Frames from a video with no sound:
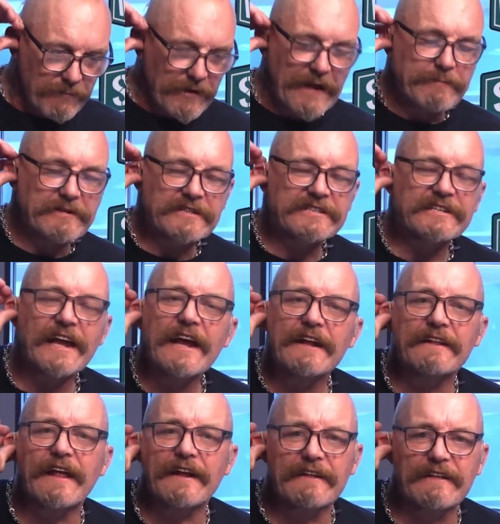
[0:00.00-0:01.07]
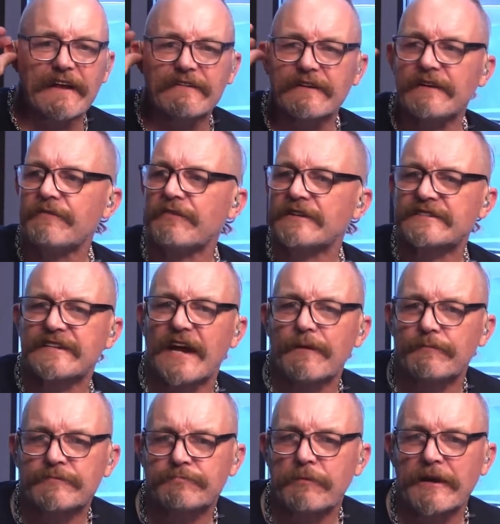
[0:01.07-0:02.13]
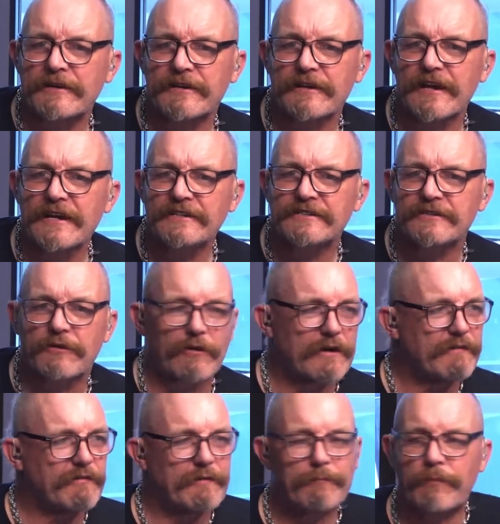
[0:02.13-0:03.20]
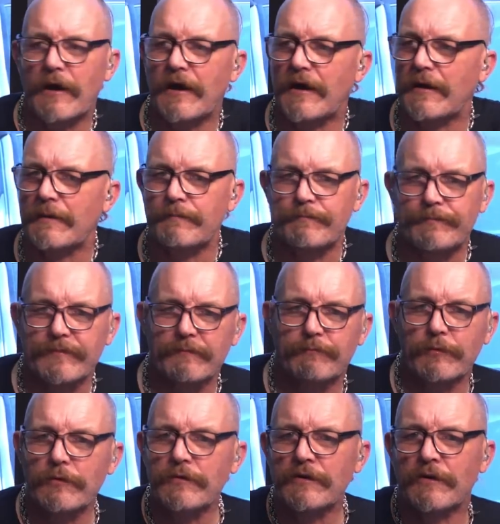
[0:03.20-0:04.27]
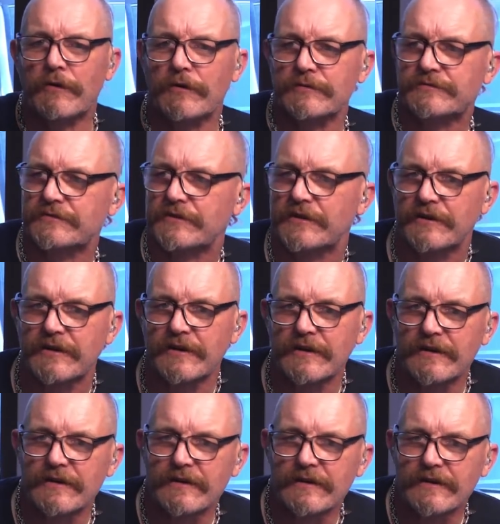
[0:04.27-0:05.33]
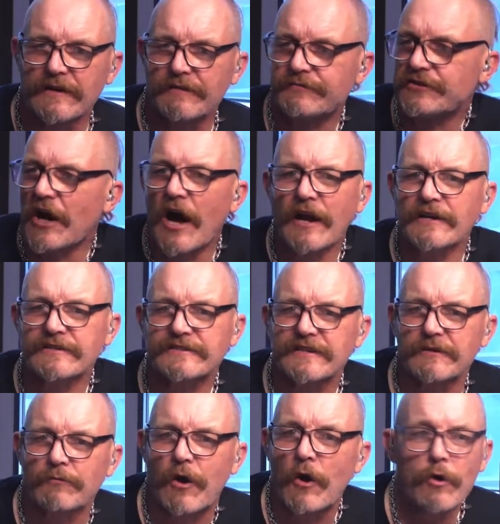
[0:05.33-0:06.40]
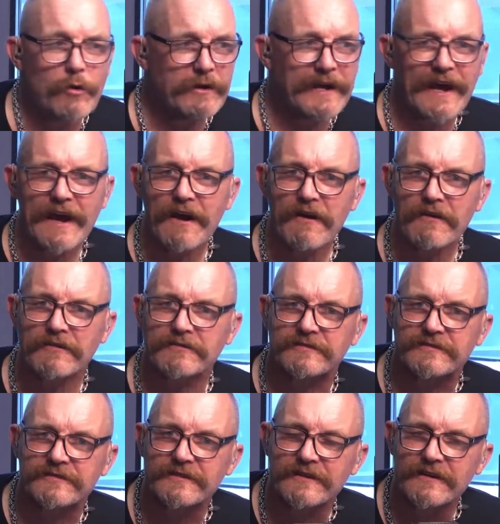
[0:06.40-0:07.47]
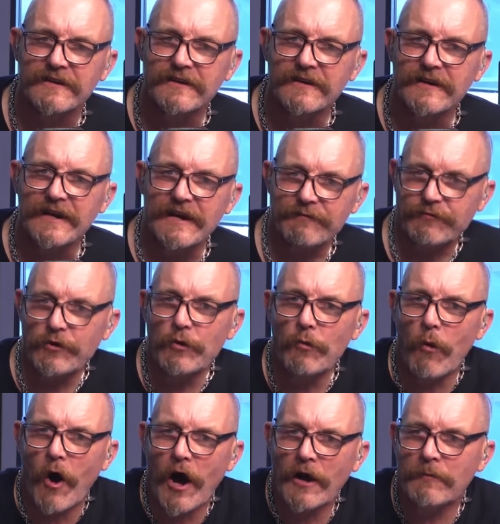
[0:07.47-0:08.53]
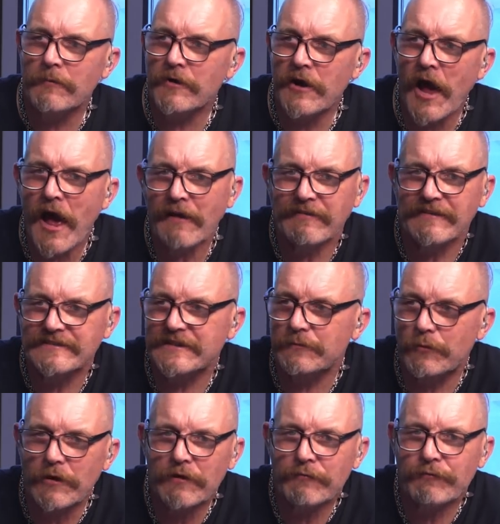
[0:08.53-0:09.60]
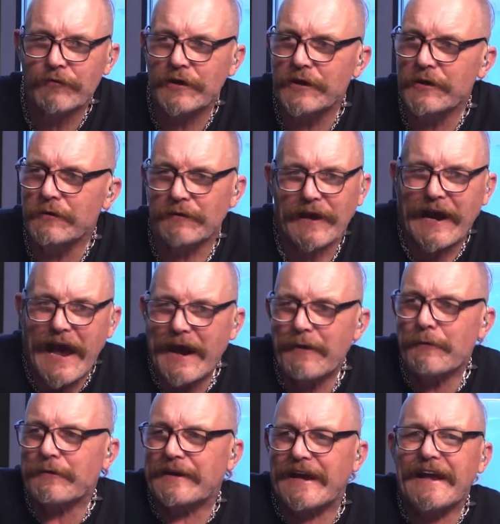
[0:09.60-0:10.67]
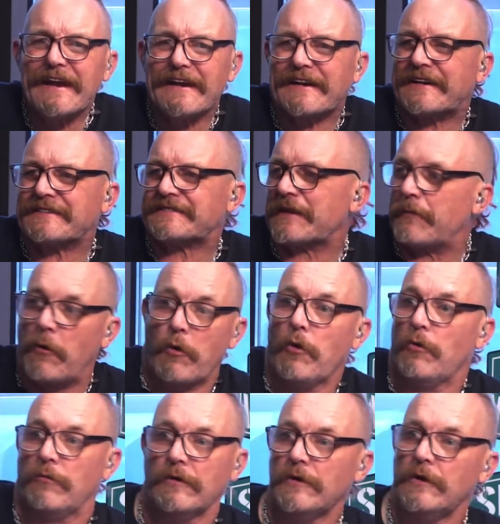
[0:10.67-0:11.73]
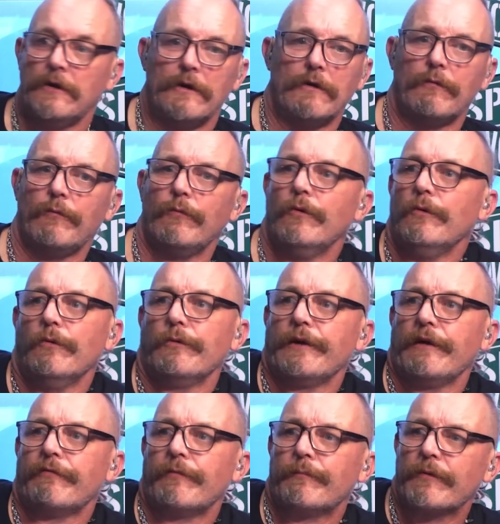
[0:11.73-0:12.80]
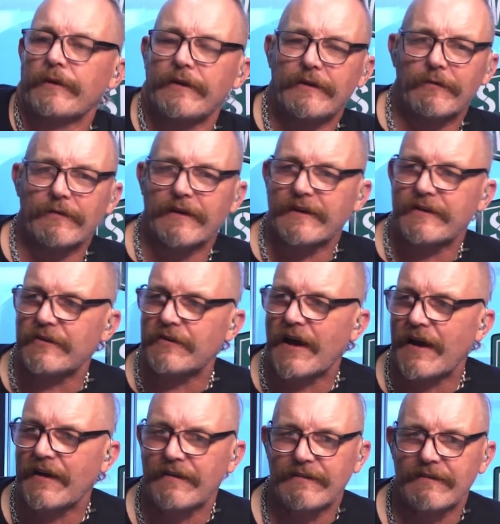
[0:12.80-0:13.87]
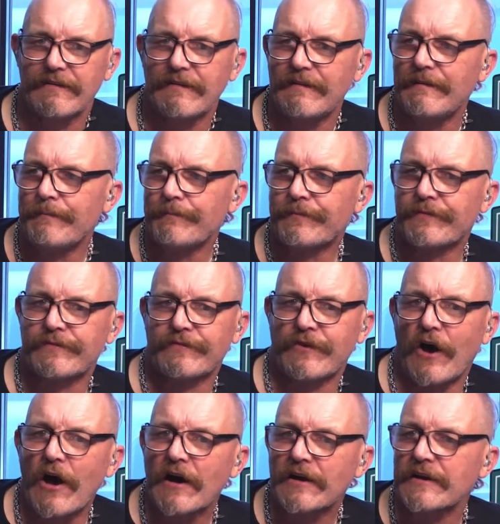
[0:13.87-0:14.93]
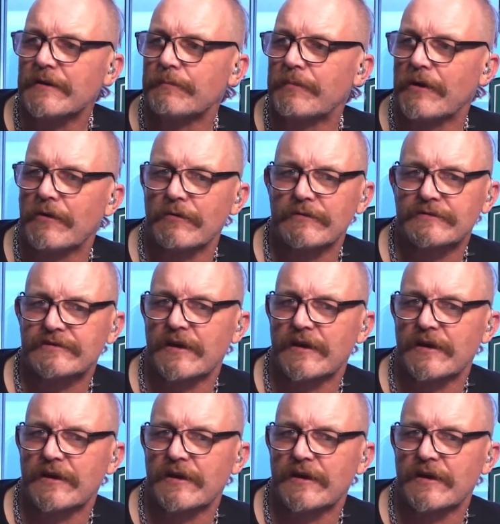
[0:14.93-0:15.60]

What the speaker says: But I'm just saying, yeah, that even speculation or even Budenholzer, if Giannis didn't want, who cares? If you want him or not, does he work for you? Like, I don't get it, because Devin, but you know, like, you're not talking about